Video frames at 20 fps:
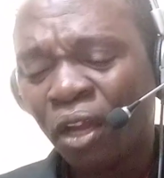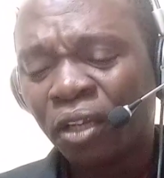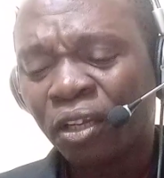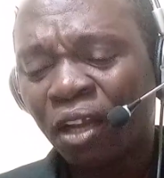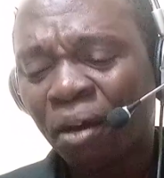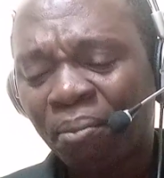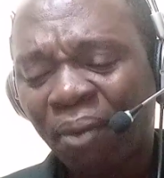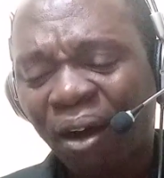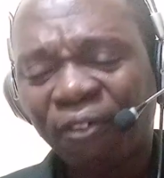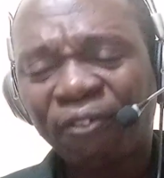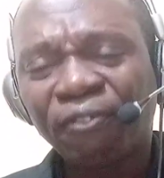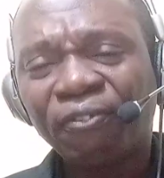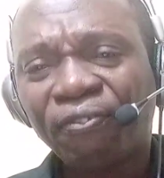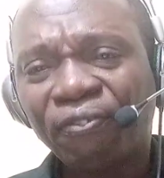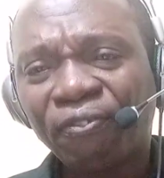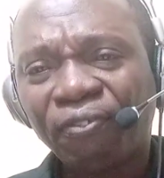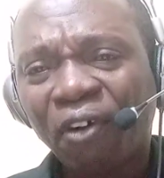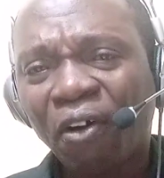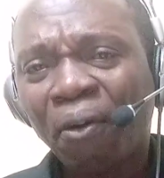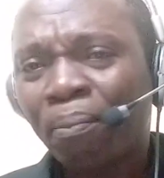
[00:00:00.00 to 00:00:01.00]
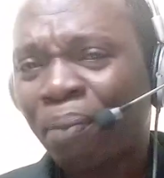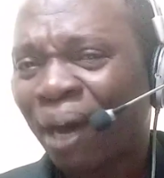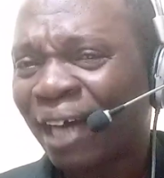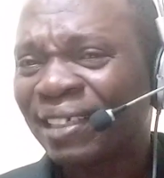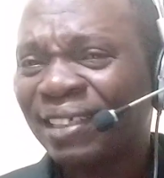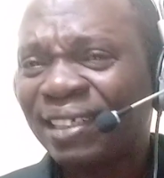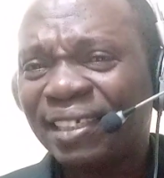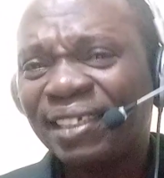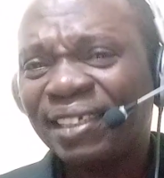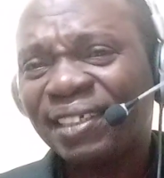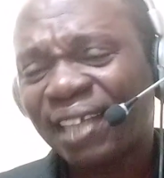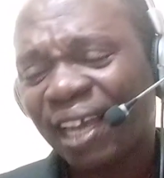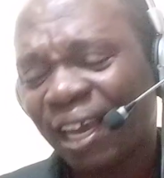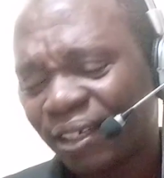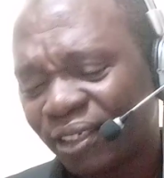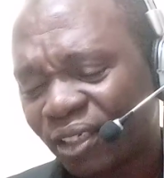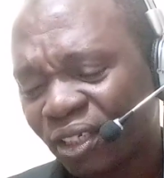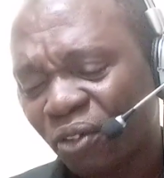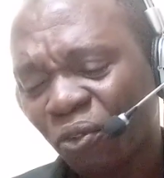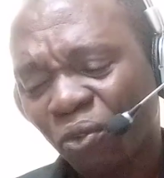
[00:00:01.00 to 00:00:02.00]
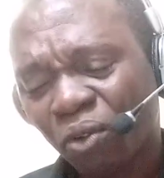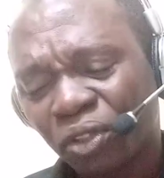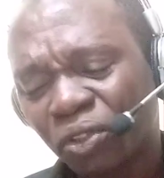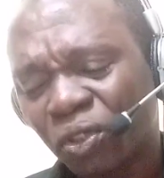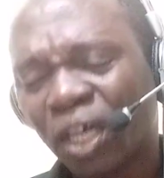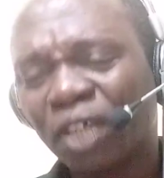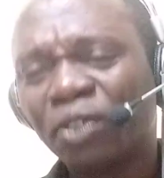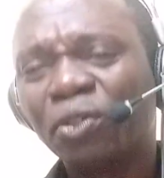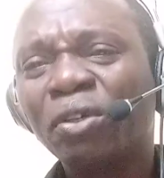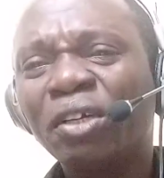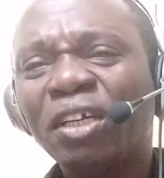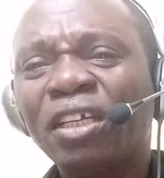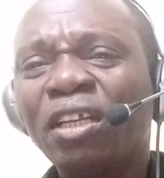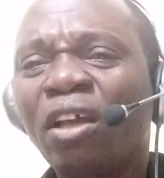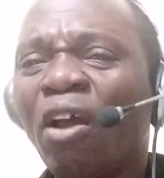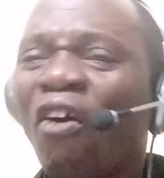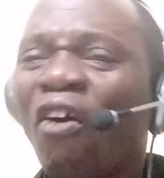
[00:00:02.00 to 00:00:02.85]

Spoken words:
Number 4, persistence in what you are doing.